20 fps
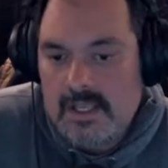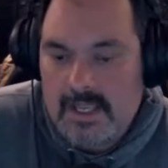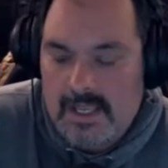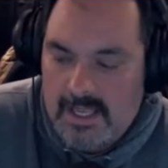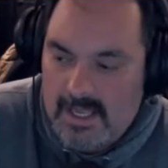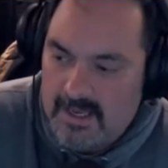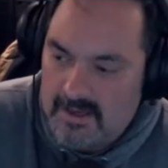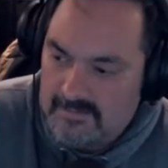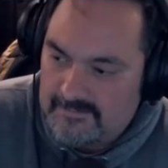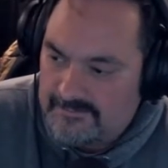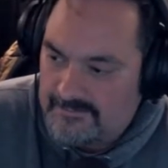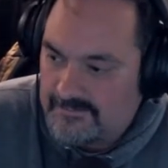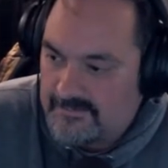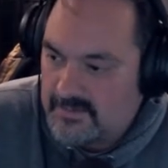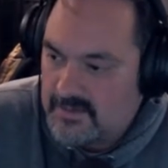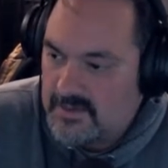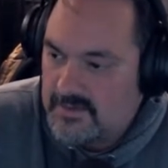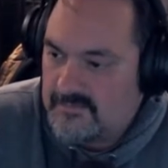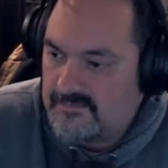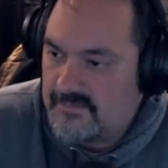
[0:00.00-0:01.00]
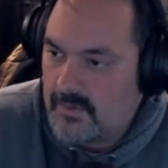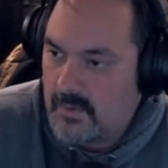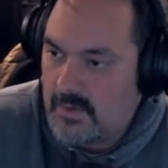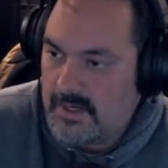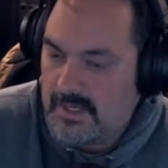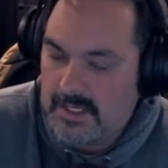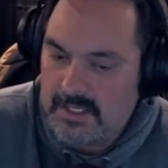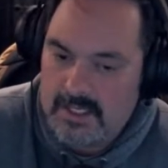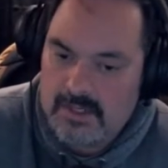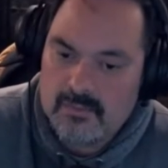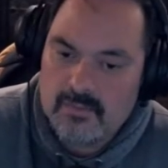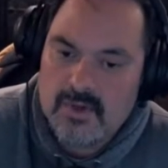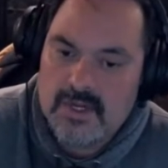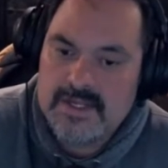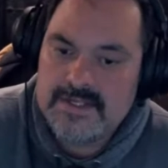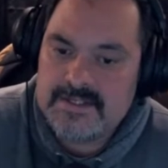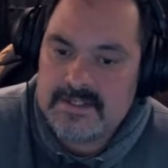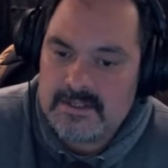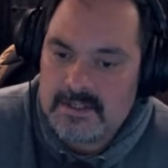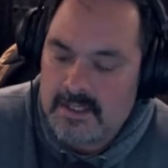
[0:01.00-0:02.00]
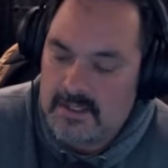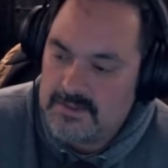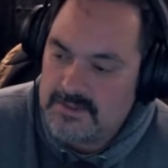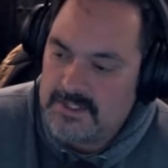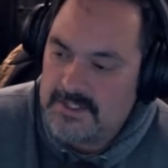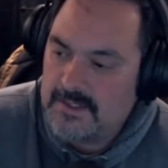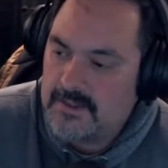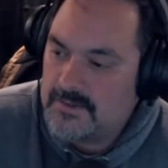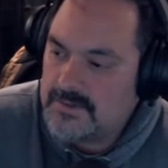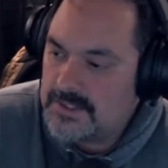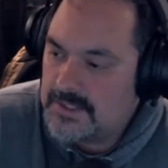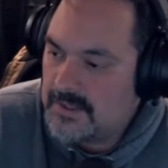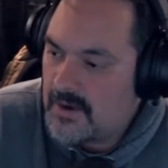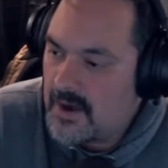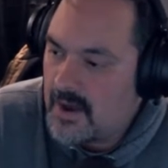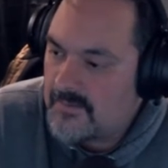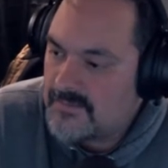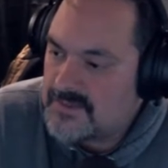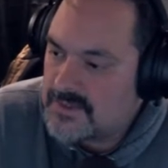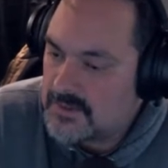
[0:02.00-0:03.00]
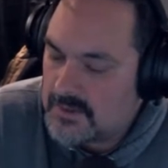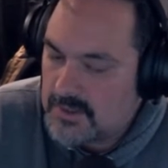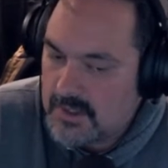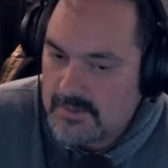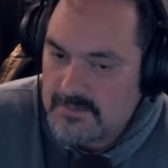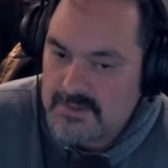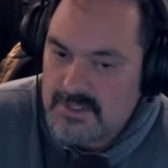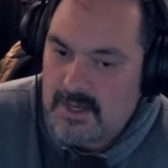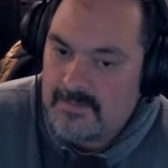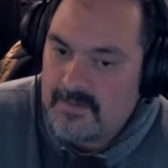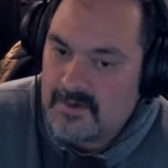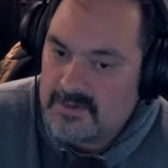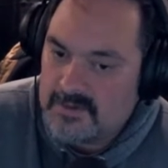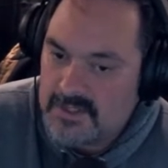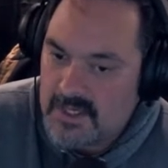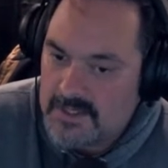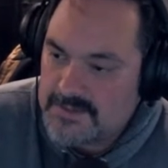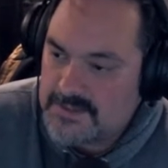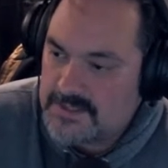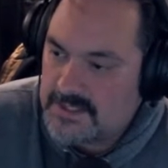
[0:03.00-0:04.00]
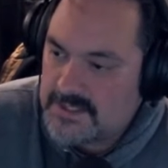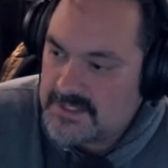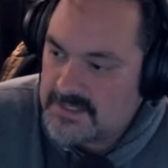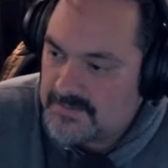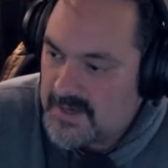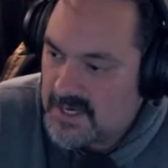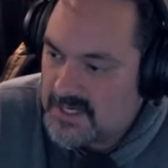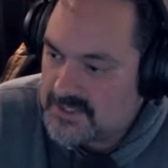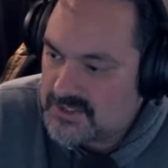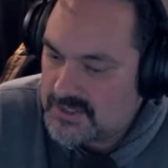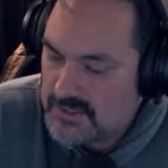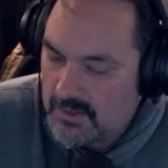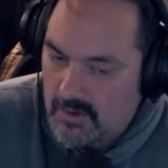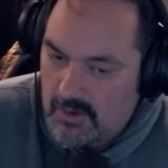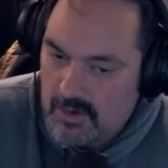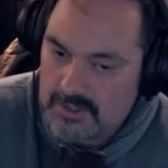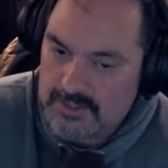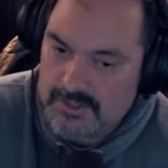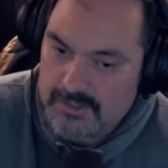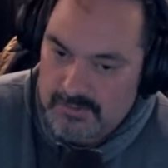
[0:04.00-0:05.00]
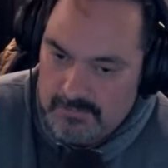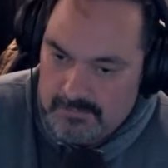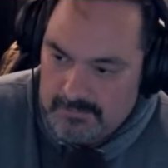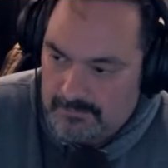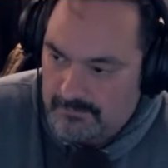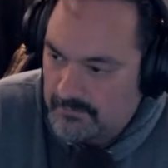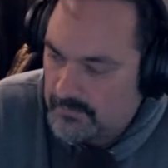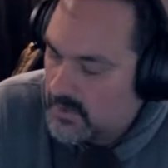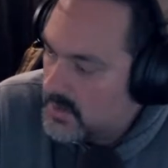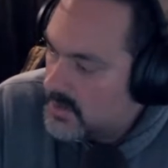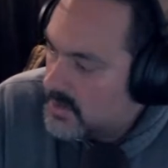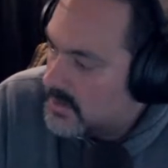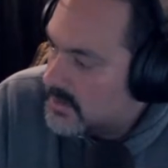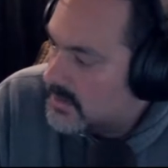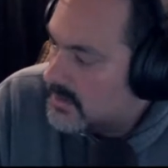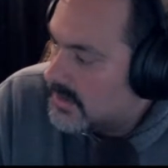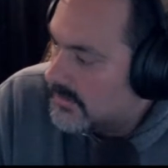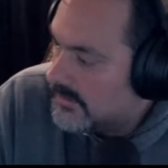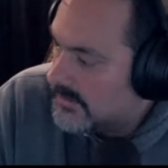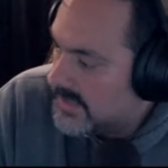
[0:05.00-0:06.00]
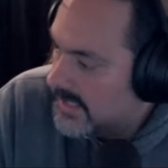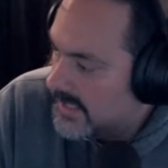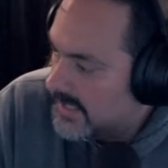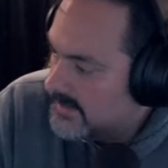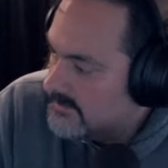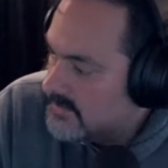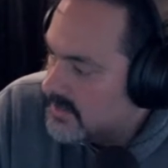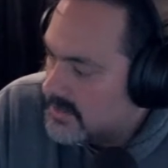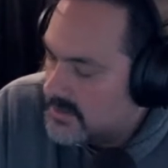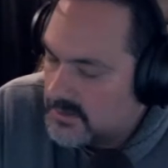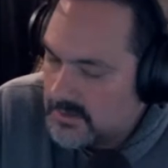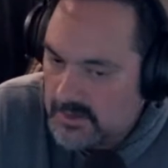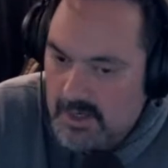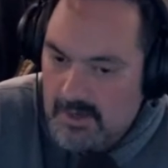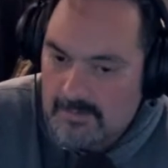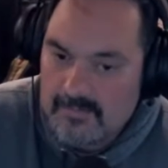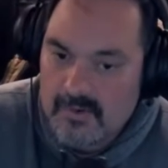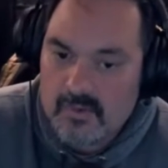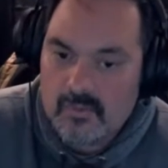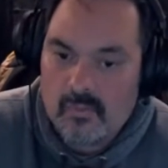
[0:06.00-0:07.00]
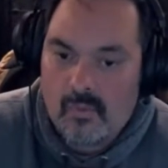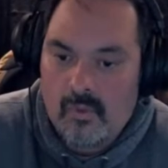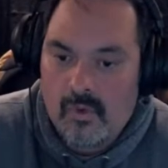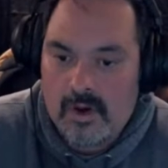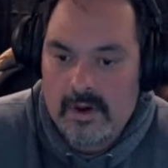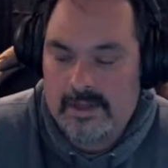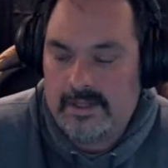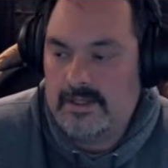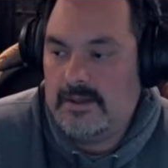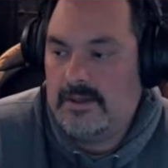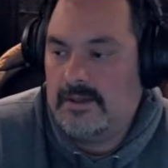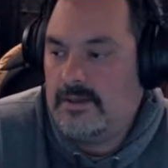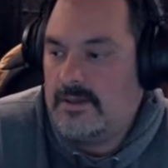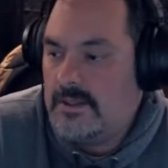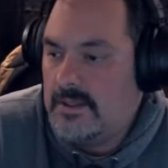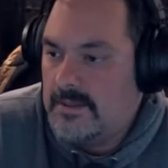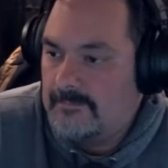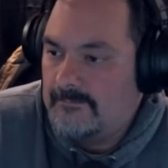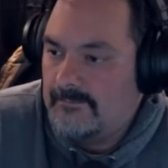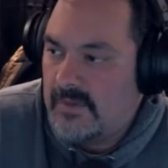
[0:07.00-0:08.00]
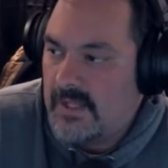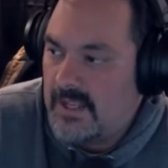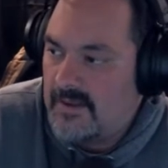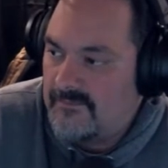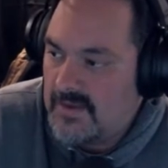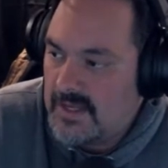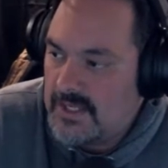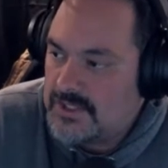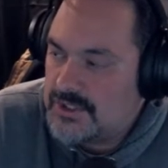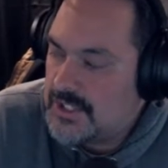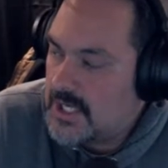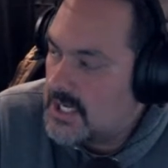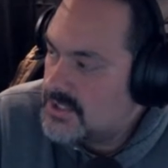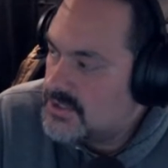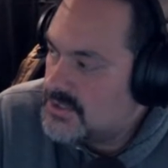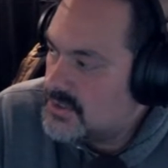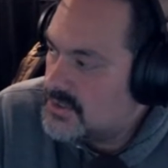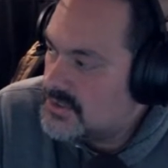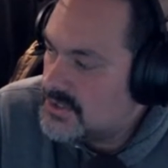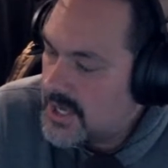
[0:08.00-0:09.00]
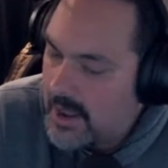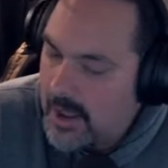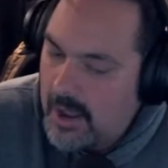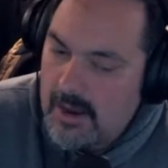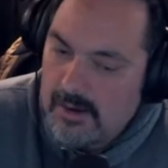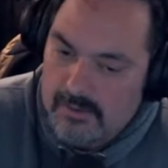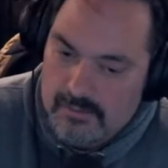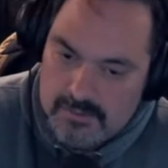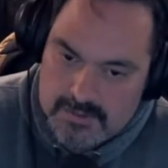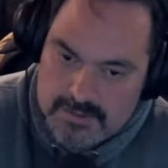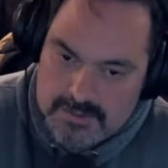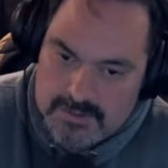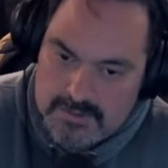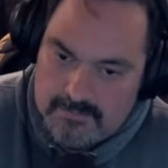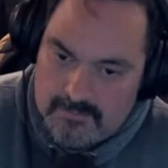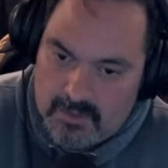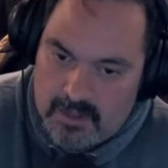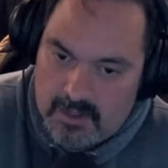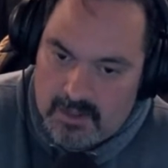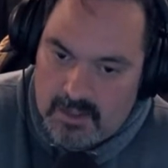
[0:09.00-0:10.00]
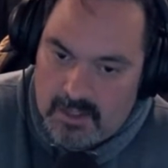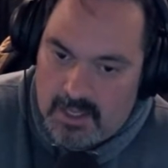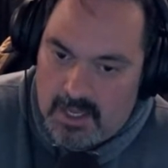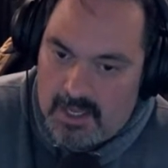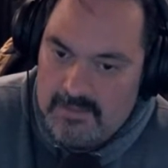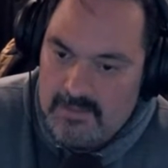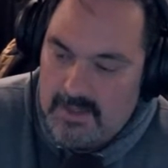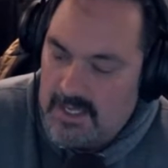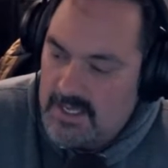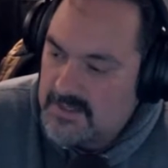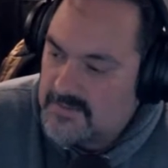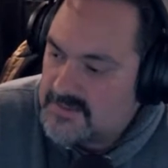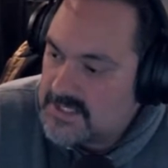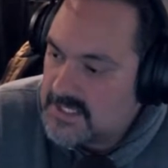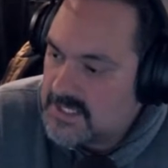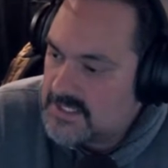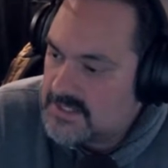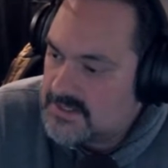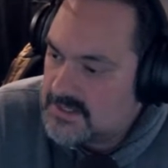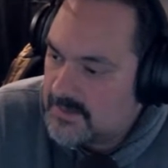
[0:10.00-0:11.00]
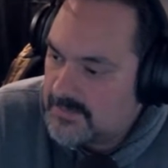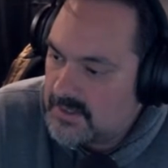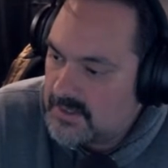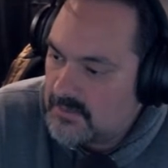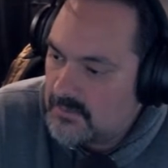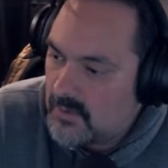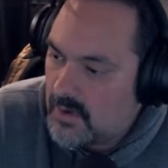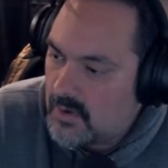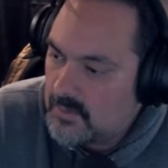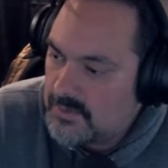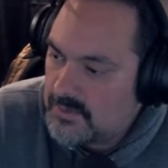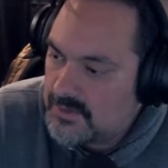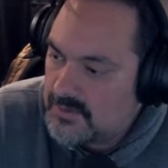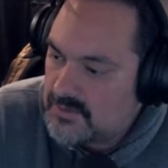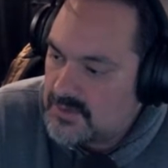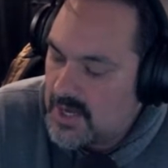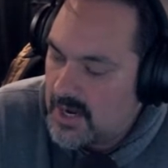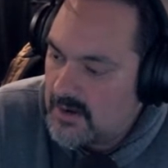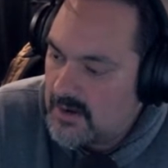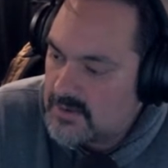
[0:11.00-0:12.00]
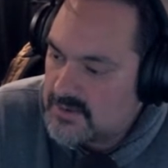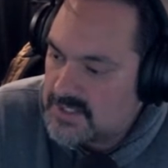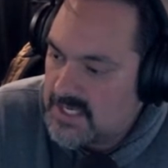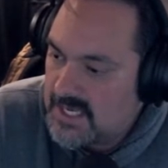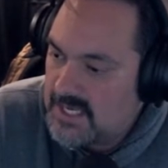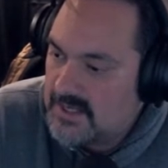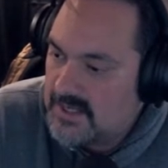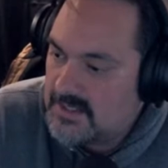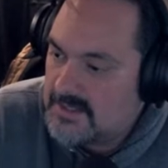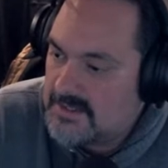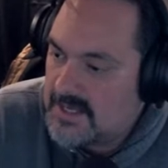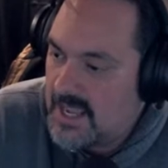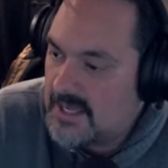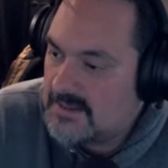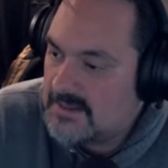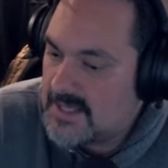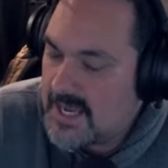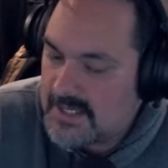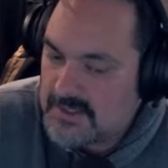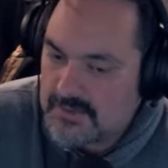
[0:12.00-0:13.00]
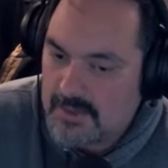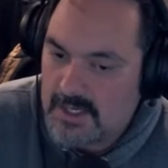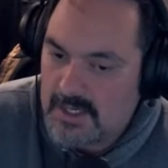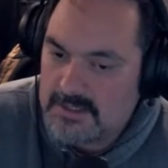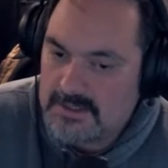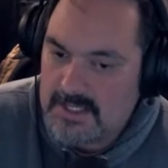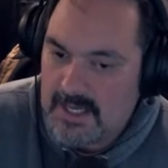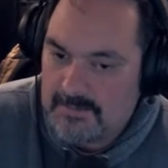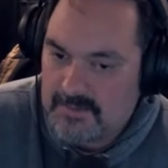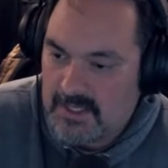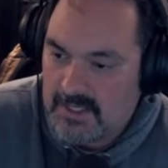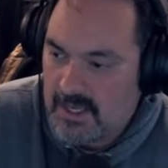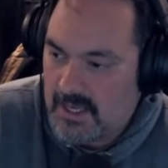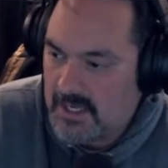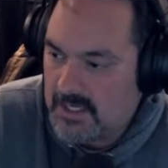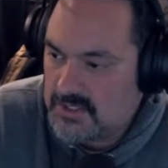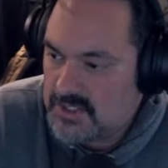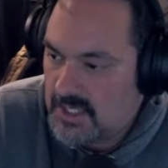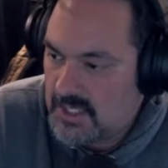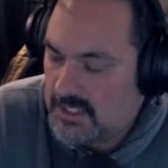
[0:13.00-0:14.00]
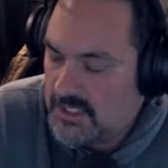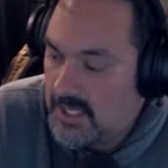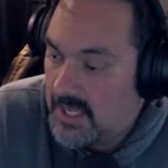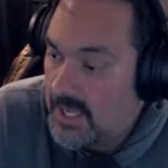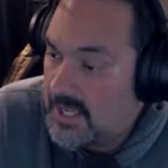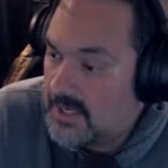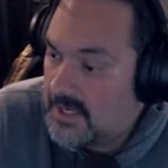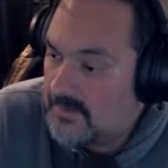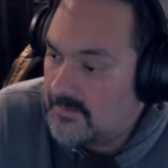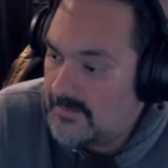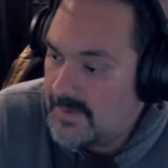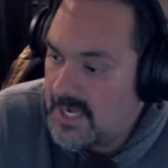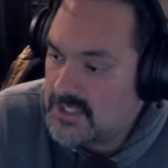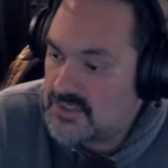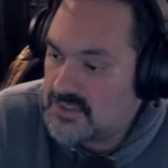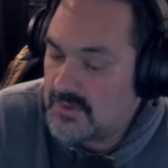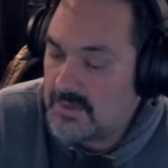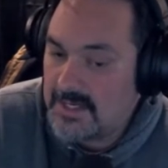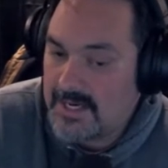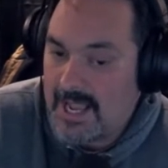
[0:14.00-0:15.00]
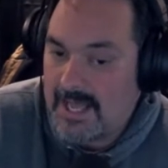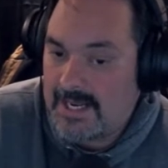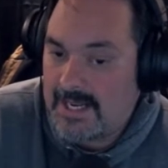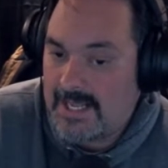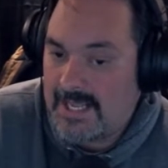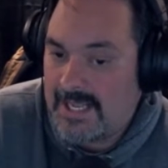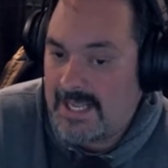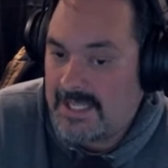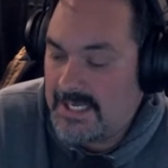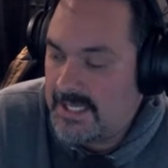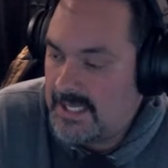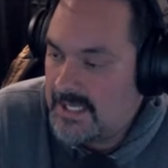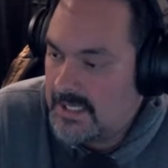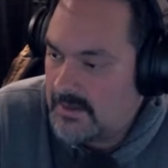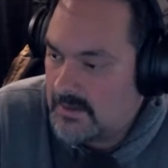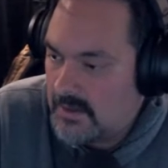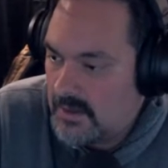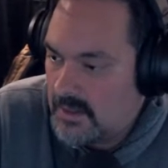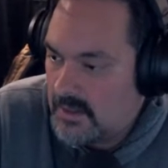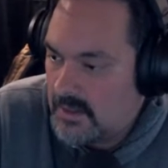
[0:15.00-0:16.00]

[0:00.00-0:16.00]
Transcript: If for any reason a DOT officer comes up and does an inspection on you, okay, number one, if he checks your tires and he sees something wrong with your tires, he can take that tread depth gauge and he can measure it at any